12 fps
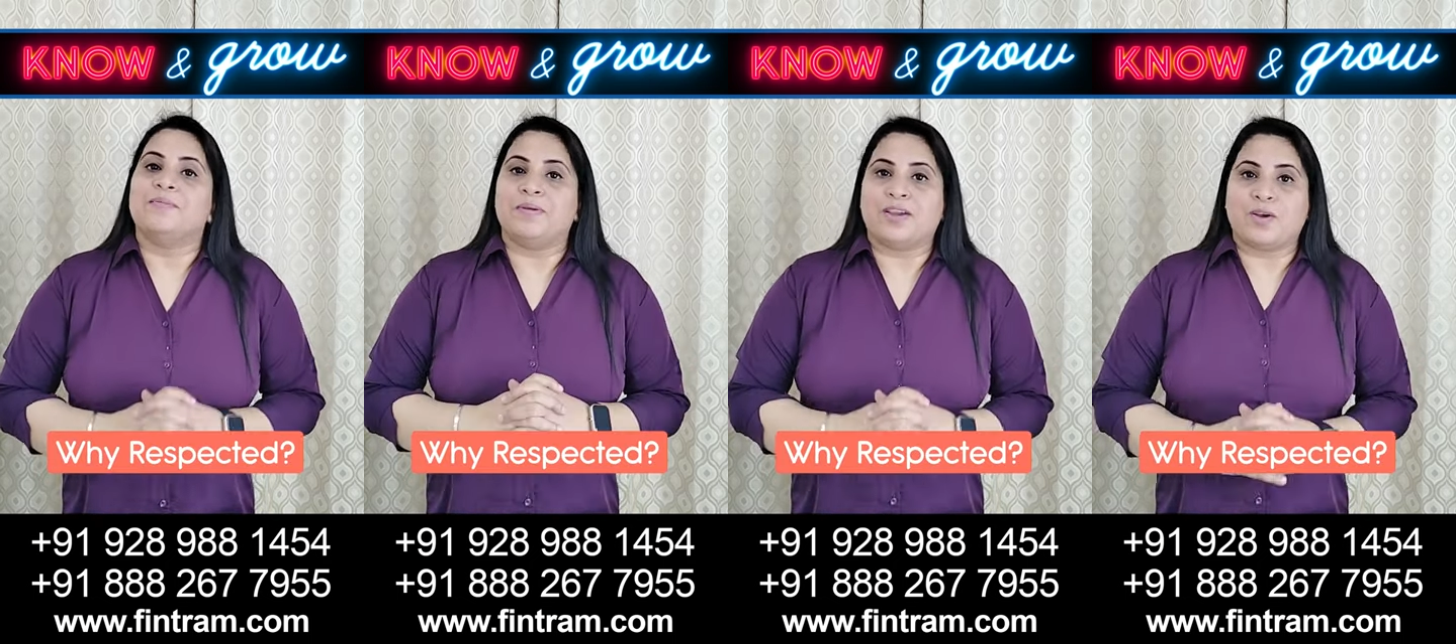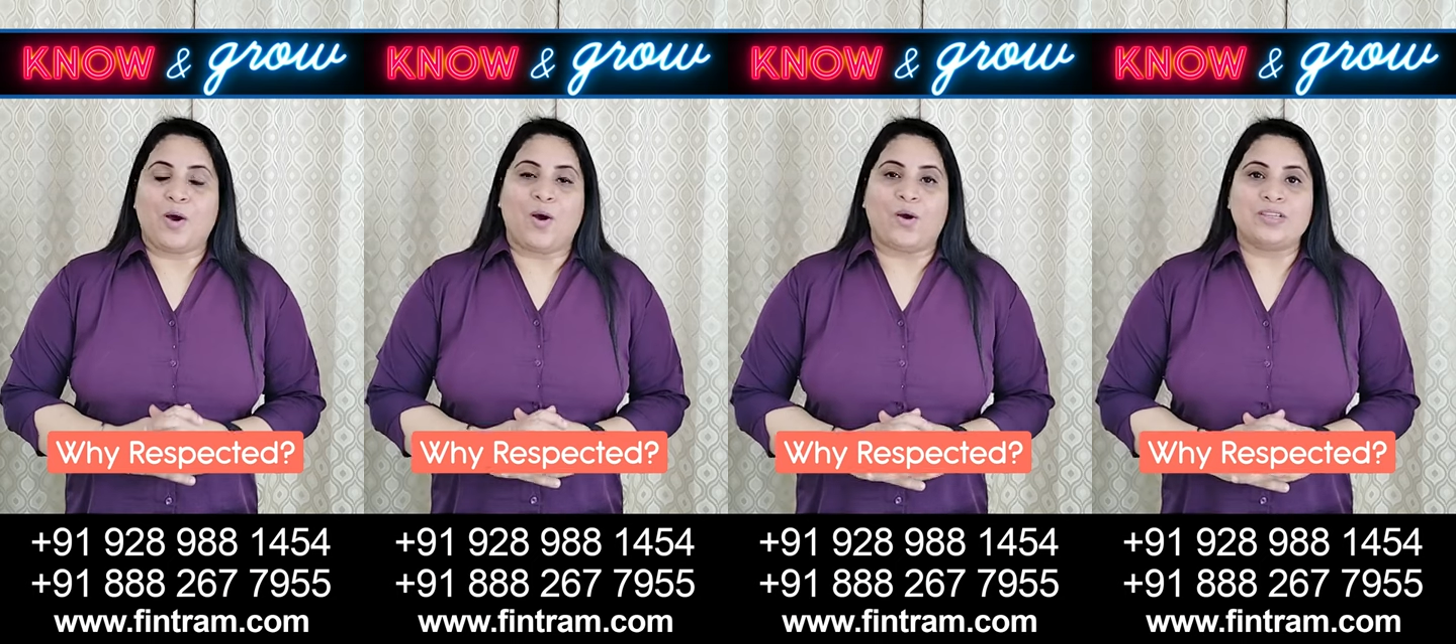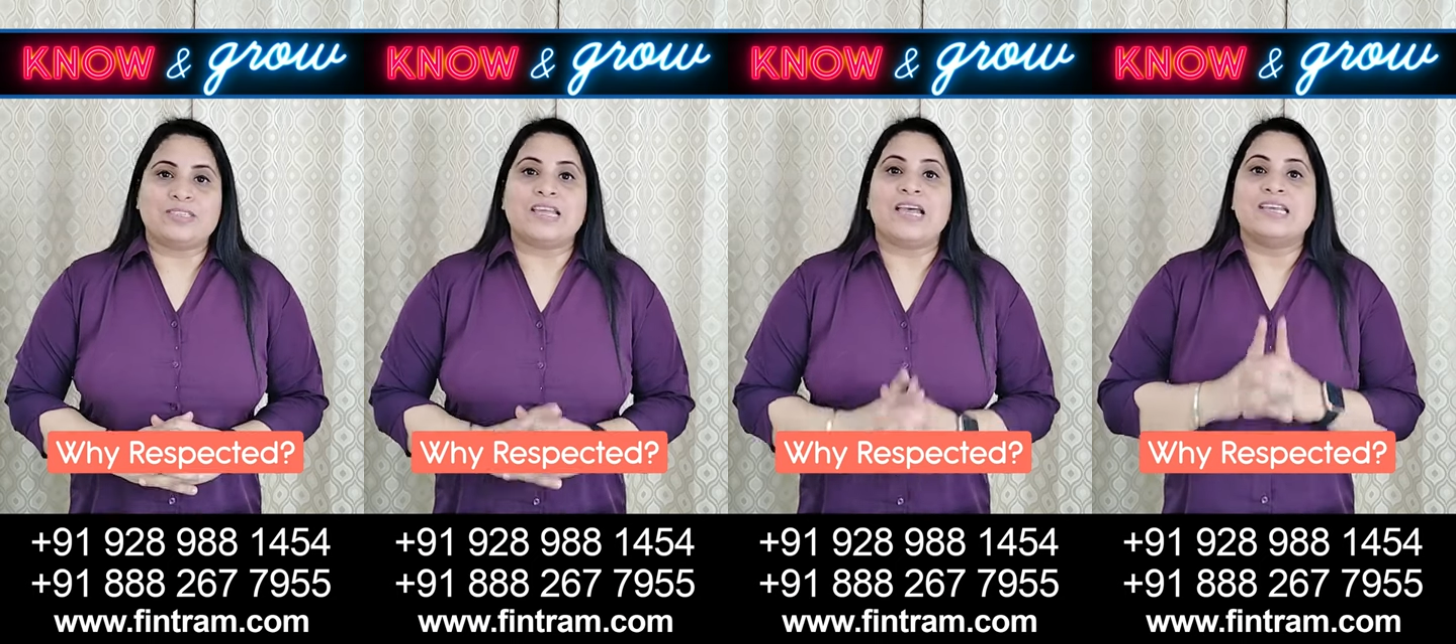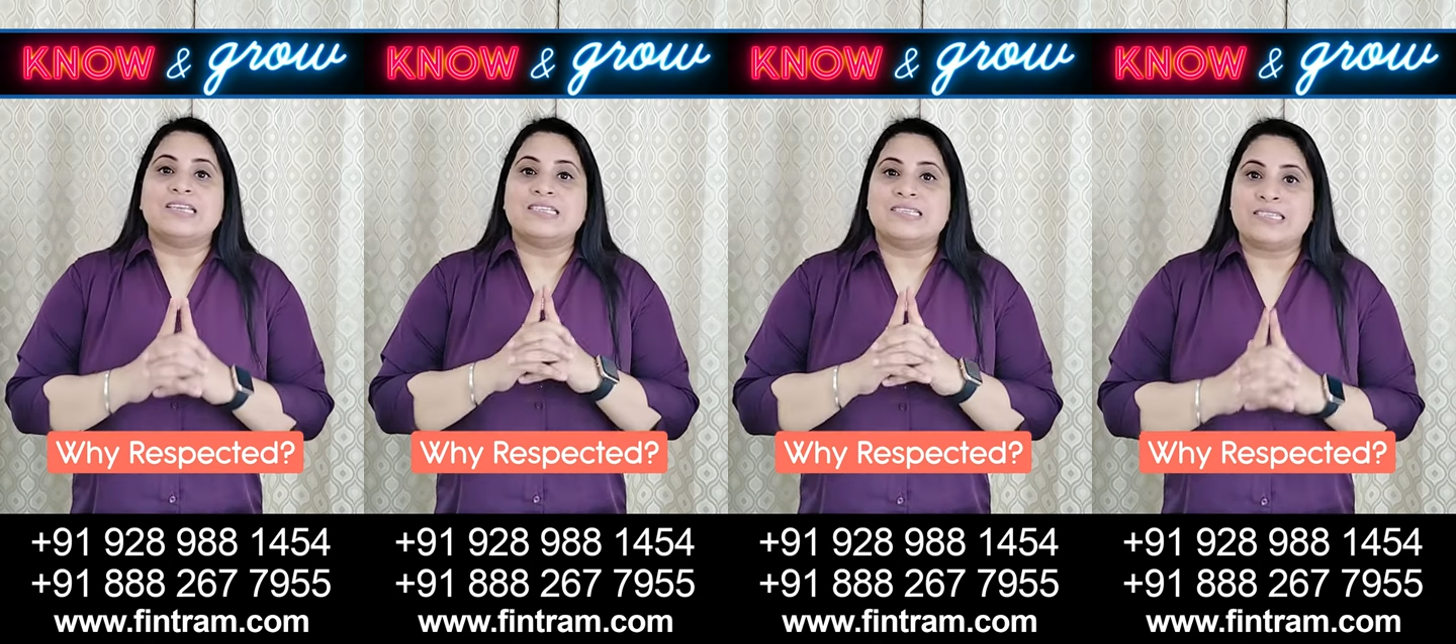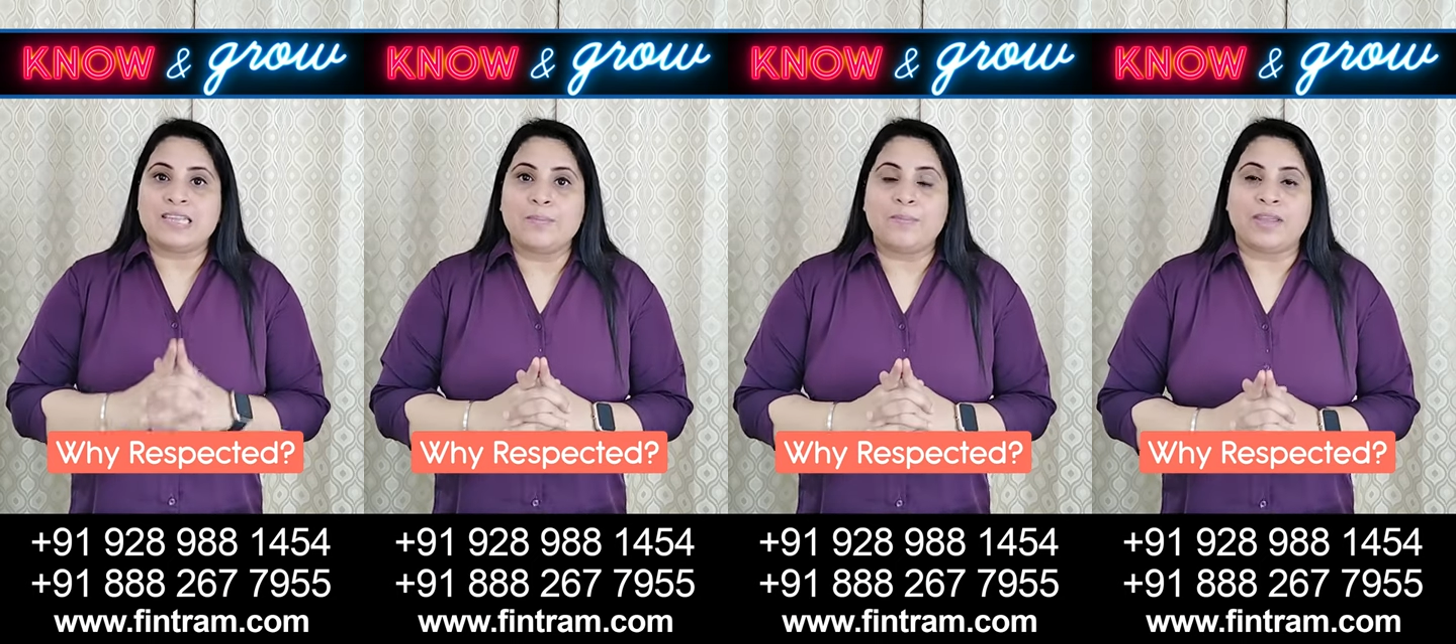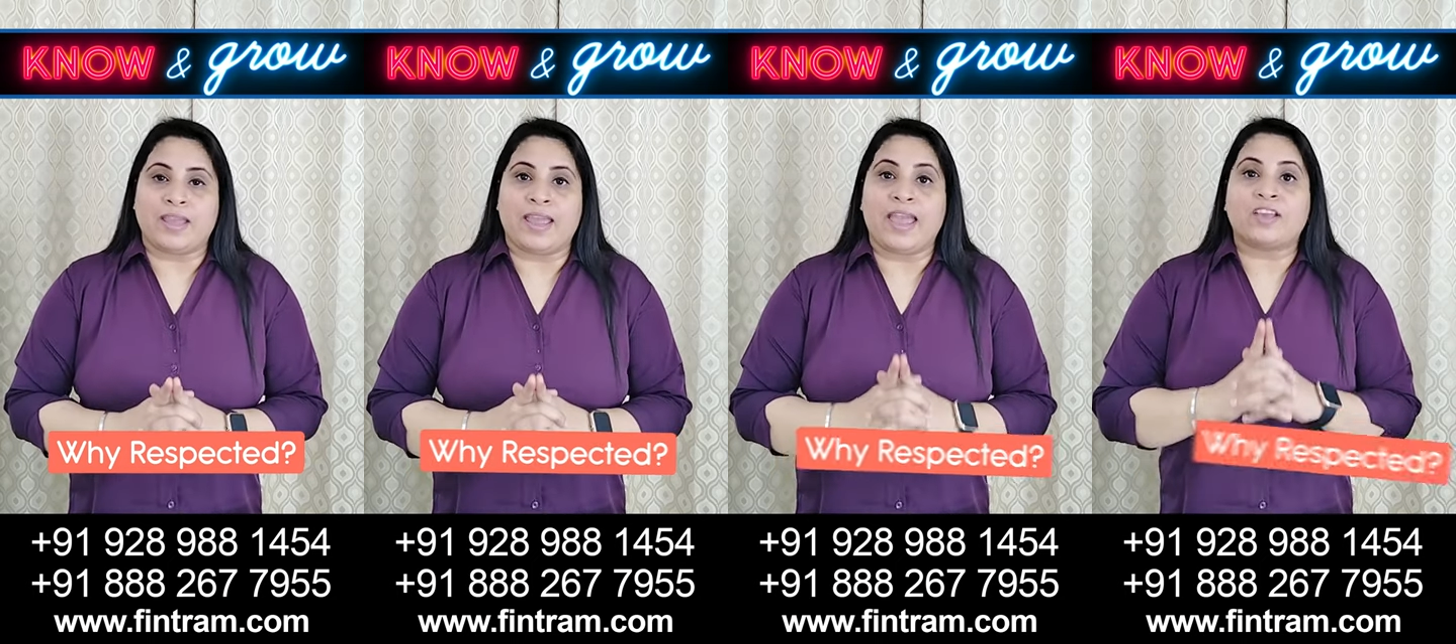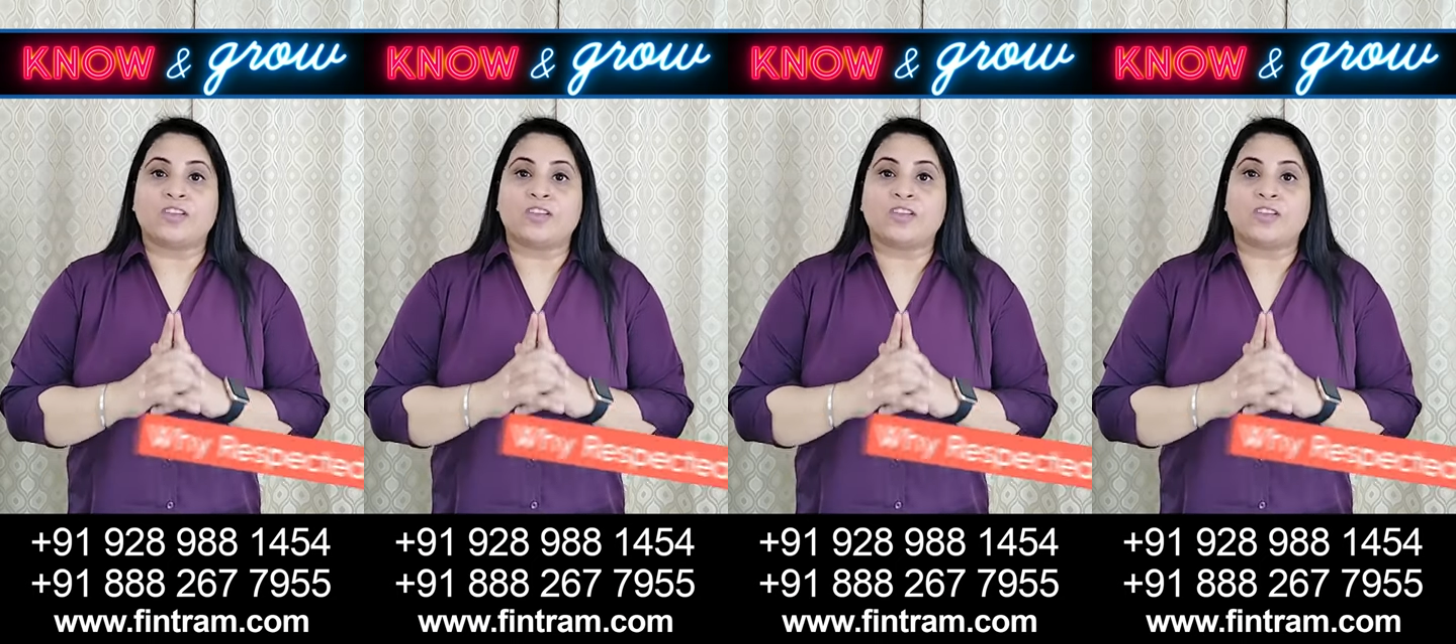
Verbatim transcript: Because CPA